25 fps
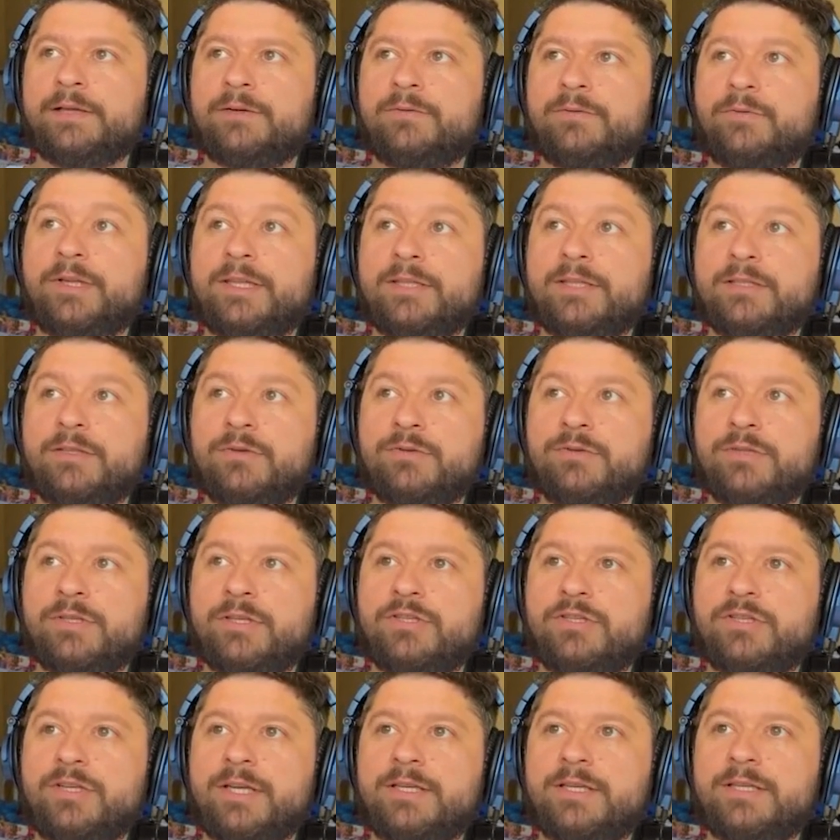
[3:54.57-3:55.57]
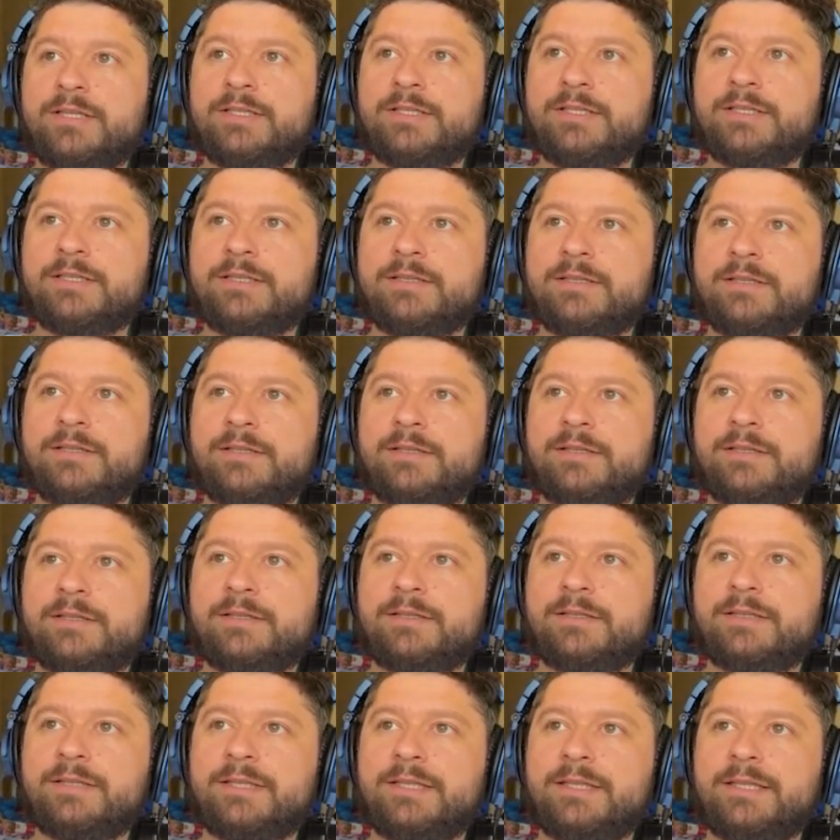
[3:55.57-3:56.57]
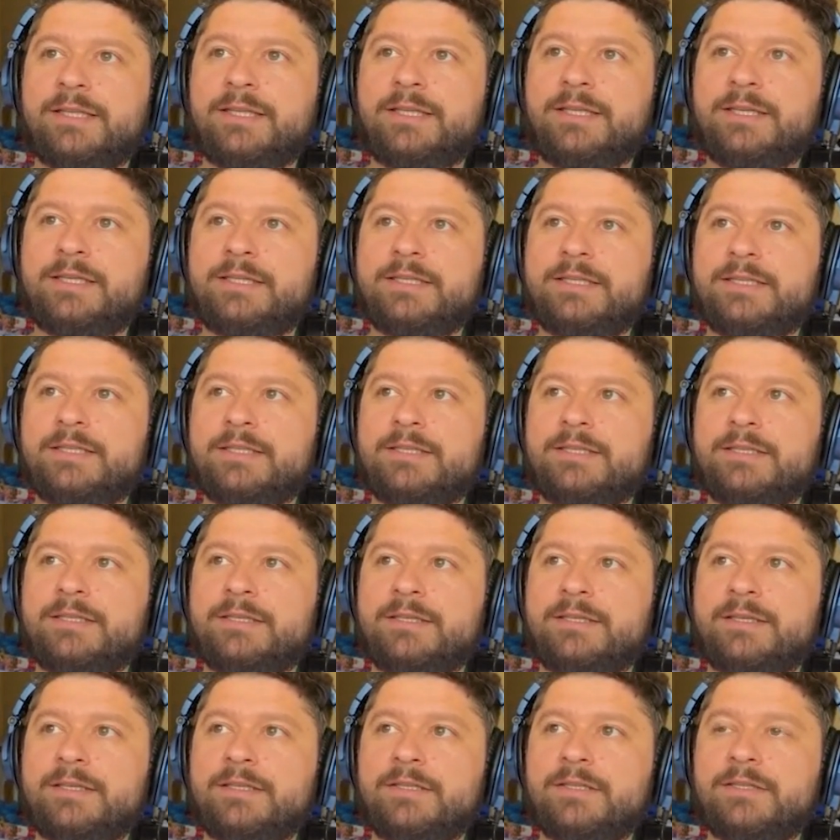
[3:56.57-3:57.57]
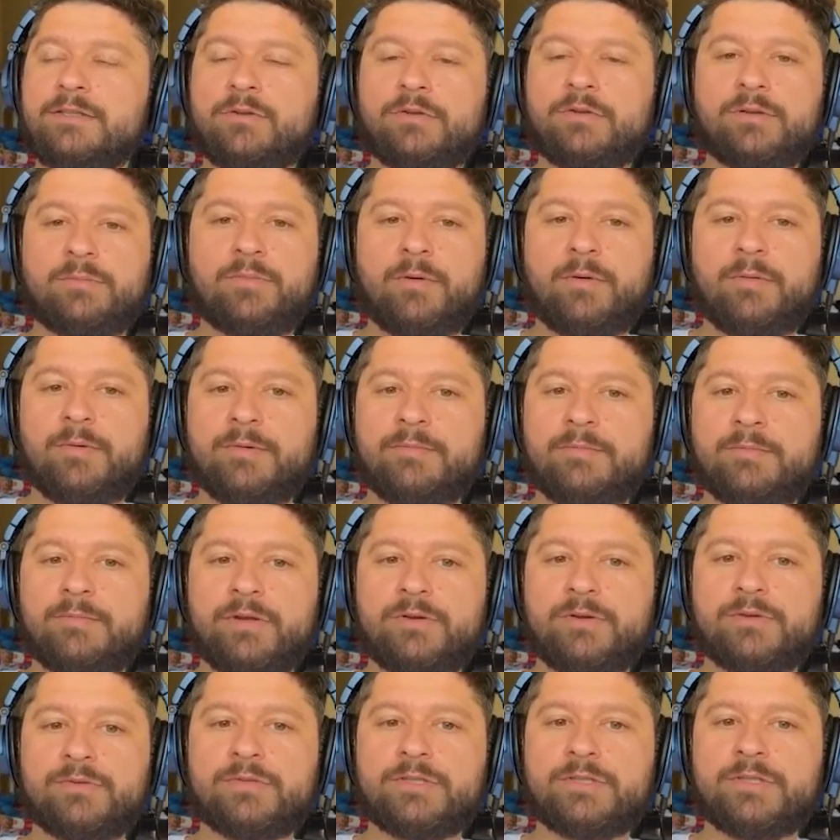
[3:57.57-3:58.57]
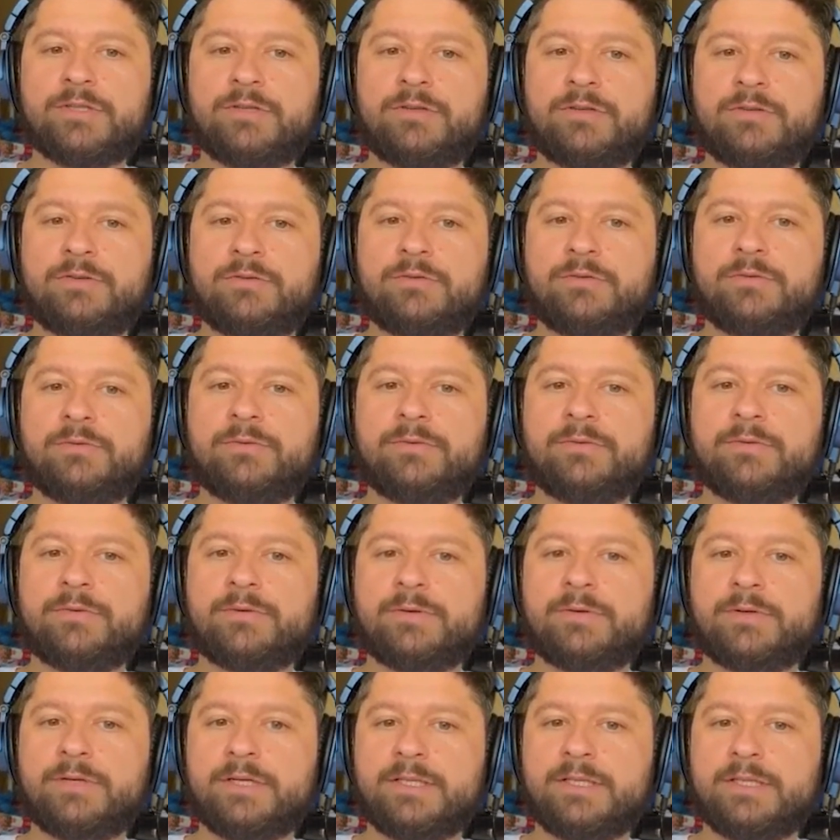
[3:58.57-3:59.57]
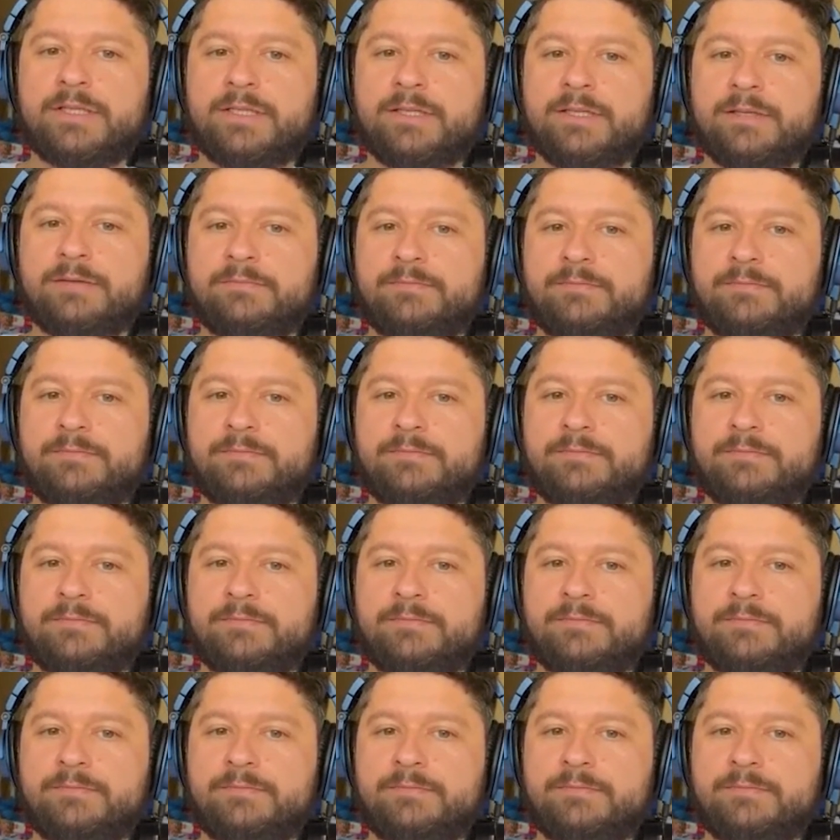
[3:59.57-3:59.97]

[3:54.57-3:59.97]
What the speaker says: With the associate chains, this is not a problem because you, as a